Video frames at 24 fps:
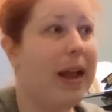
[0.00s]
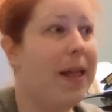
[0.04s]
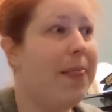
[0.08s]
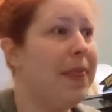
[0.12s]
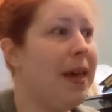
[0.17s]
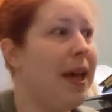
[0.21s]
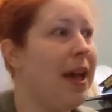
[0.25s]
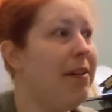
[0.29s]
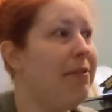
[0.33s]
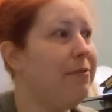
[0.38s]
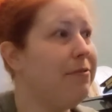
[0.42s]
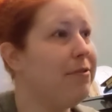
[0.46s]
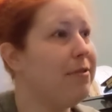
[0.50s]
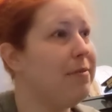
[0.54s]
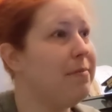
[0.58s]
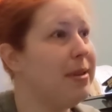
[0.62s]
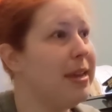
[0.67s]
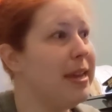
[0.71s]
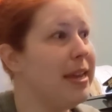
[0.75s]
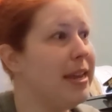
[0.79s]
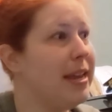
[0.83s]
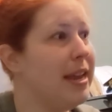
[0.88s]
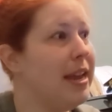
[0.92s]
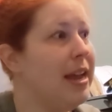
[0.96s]
And that for
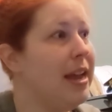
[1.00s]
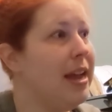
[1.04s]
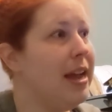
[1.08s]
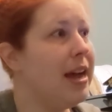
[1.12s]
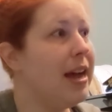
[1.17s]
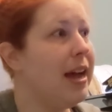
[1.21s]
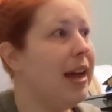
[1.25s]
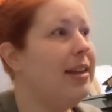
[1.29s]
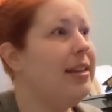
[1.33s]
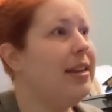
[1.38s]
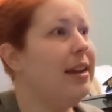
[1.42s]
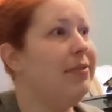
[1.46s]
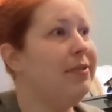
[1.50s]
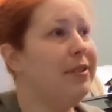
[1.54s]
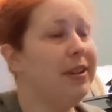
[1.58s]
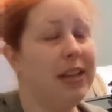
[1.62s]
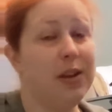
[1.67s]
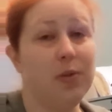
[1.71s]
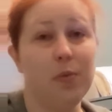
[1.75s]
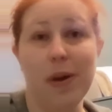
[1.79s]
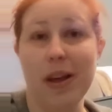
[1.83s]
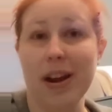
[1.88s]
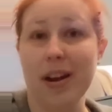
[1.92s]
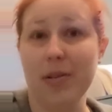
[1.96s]
me, I
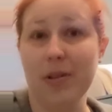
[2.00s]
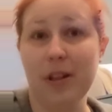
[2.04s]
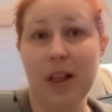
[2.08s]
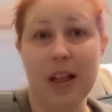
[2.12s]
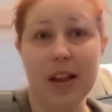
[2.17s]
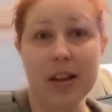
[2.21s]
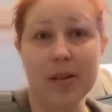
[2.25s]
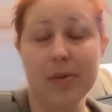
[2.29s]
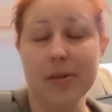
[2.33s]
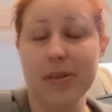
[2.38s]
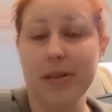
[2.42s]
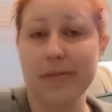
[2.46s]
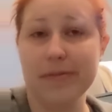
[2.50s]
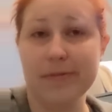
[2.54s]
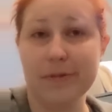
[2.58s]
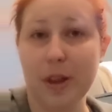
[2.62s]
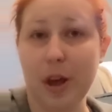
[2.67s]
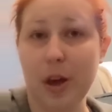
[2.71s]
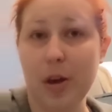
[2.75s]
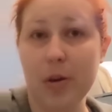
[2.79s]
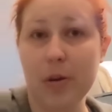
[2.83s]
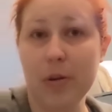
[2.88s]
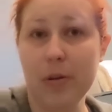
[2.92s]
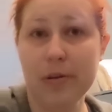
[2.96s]
definitely went along with the
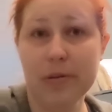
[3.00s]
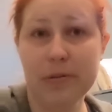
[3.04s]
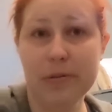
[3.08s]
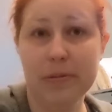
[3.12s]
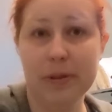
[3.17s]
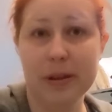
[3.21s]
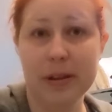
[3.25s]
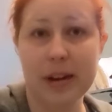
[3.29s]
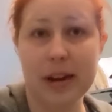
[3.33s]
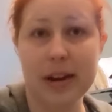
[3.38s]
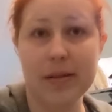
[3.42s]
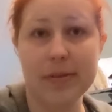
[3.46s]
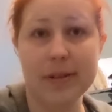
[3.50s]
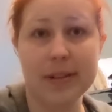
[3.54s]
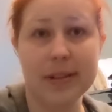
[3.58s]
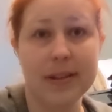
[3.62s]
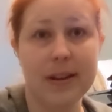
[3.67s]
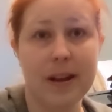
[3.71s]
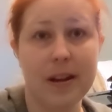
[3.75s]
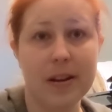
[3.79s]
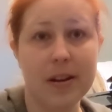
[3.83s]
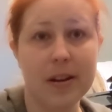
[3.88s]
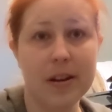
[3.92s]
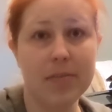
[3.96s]
flow when I was
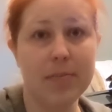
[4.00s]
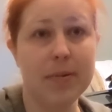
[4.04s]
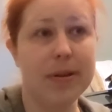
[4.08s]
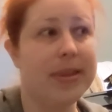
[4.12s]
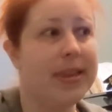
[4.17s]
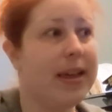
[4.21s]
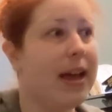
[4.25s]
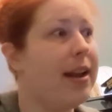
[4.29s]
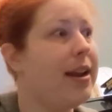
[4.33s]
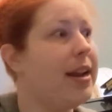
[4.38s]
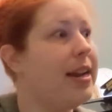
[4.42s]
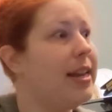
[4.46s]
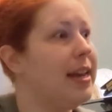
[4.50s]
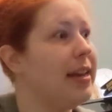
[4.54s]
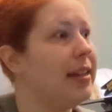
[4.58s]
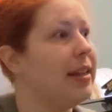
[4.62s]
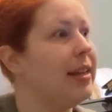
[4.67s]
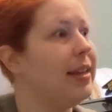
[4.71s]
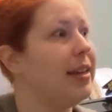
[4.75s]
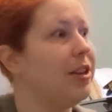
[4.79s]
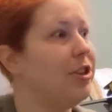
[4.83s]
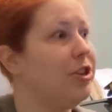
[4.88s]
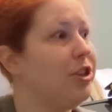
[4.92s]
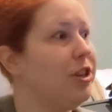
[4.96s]
younger, but that, again,
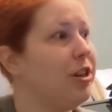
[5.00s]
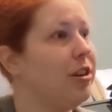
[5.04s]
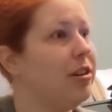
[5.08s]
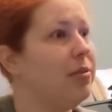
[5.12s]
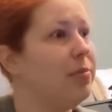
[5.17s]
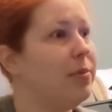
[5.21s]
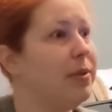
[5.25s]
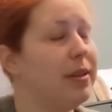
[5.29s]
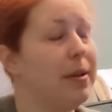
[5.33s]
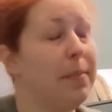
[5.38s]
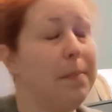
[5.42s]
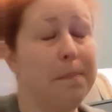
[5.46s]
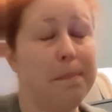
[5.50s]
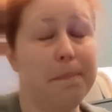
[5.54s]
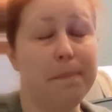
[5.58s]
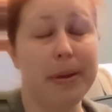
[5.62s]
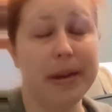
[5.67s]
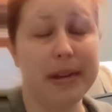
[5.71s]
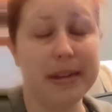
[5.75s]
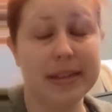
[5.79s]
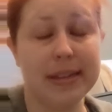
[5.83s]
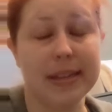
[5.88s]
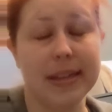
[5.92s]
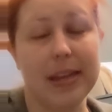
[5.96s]
like I shared, was a
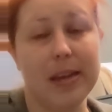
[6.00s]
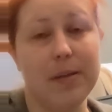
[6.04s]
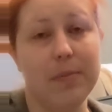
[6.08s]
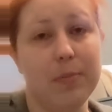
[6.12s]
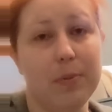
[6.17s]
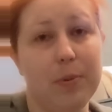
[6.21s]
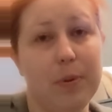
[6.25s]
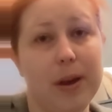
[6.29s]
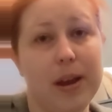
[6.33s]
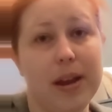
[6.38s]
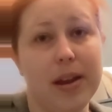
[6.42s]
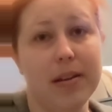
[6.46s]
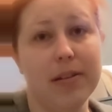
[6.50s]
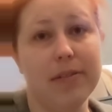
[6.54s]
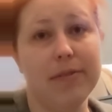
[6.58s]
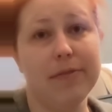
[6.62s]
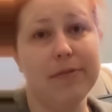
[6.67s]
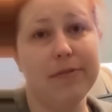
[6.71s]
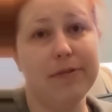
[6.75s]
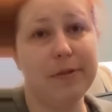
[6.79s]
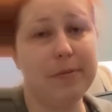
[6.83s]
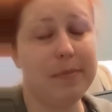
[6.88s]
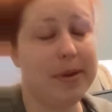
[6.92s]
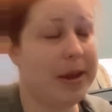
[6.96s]
big sticking point
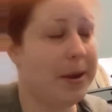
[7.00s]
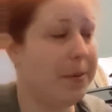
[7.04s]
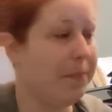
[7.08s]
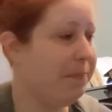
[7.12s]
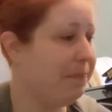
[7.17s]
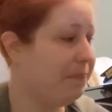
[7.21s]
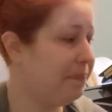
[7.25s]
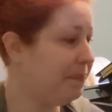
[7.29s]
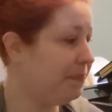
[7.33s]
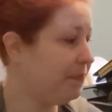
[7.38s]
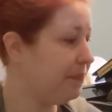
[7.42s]
for me.